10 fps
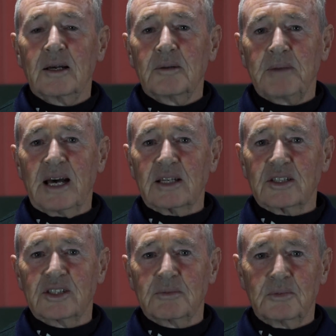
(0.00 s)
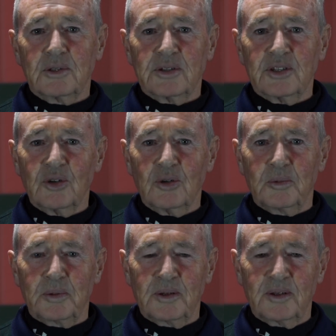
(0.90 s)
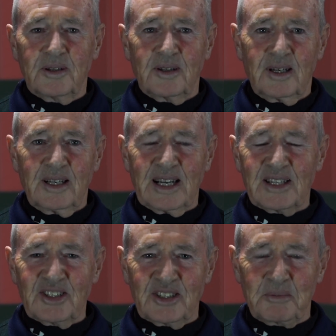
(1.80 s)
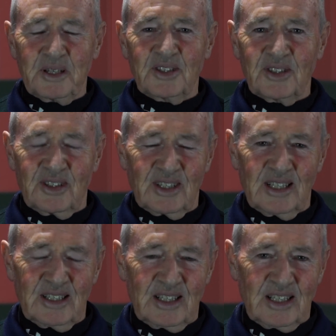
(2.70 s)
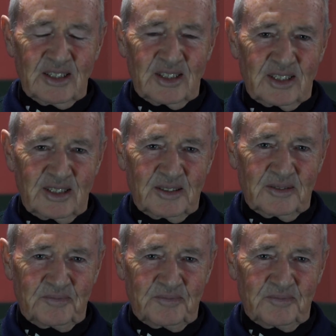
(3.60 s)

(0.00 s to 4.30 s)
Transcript: bands more in hope and anticipation than anything else.